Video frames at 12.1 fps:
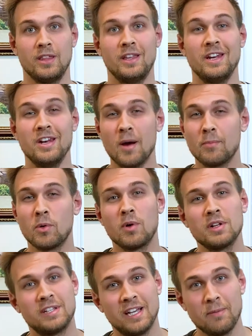The number
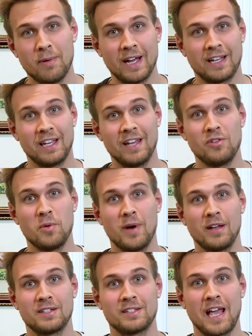one tip I can give you
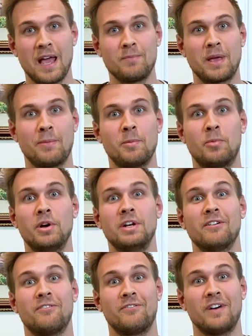about this game can be put
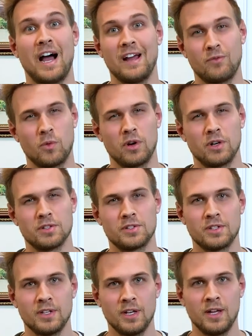into five words.